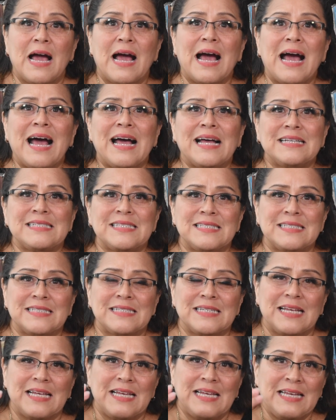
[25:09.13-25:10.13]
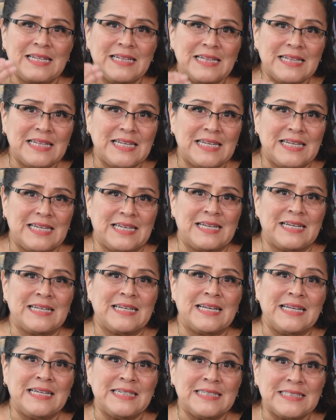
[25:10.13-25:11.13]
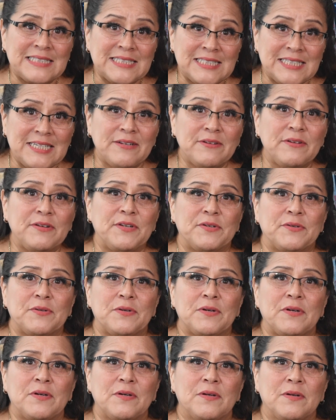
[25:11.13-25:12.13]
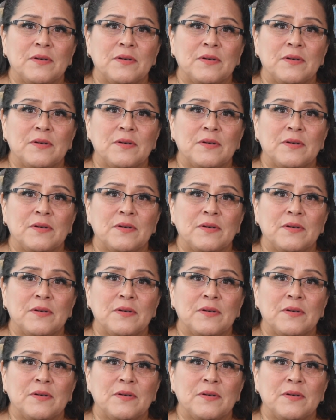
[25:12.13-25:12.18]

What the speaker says: as in the interior,